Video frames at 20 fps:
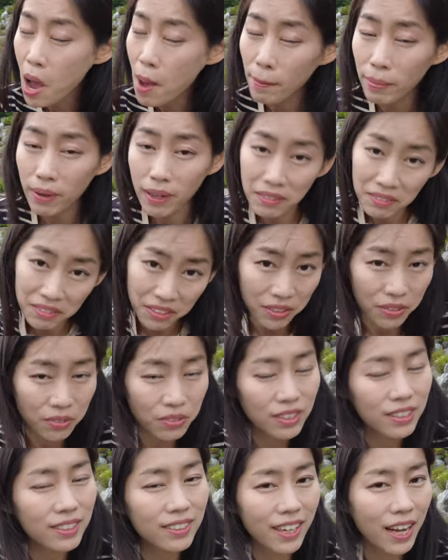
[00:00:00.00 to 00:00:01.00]
But you know,
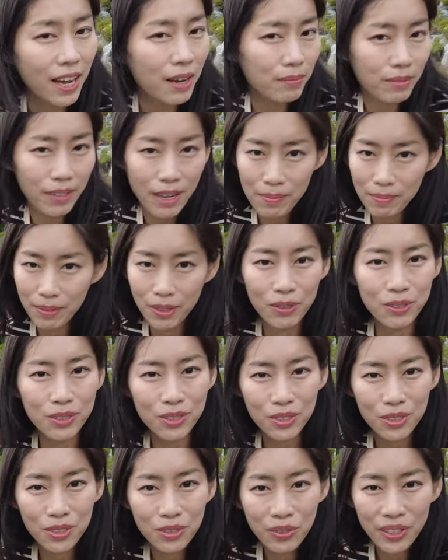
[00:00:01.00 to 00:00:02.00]
this time let me also
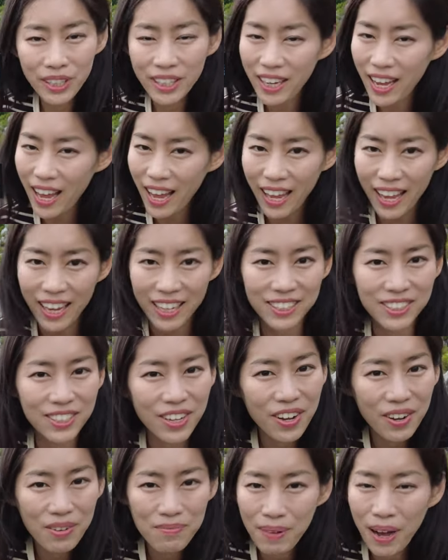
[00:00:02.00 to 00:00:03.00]
do it as
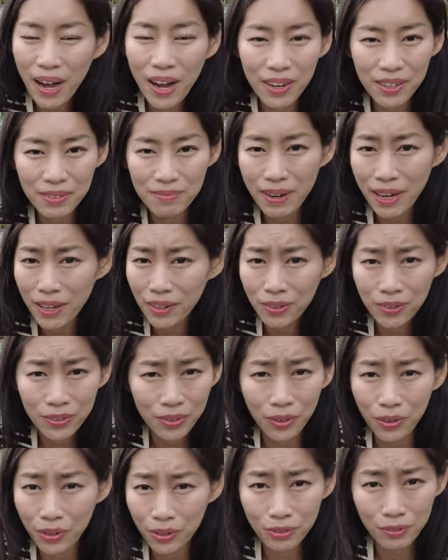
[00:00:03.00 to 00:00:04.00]
a part of my
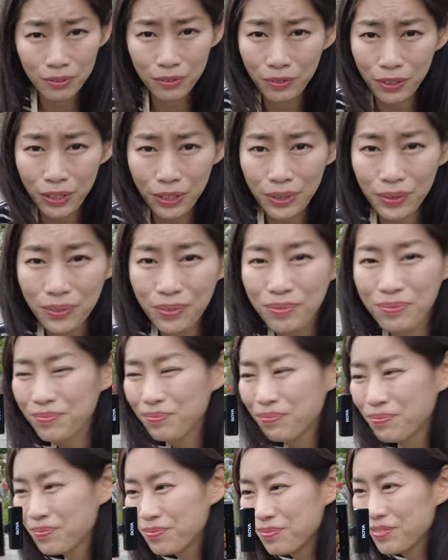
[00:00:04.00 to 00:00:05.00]
thorough review.
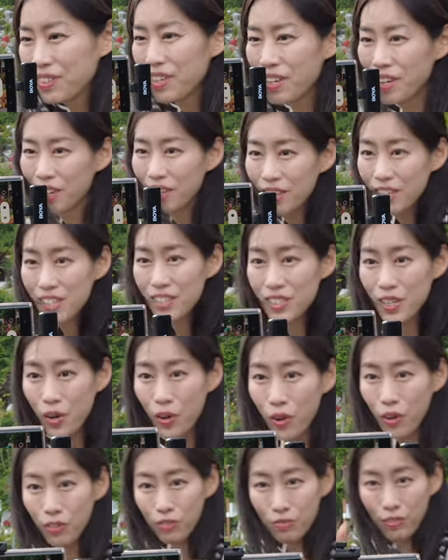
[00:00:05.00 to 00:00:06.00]
So
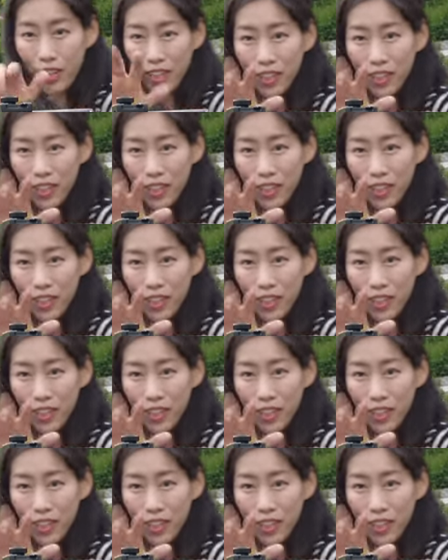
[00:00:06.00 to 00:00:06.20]
off I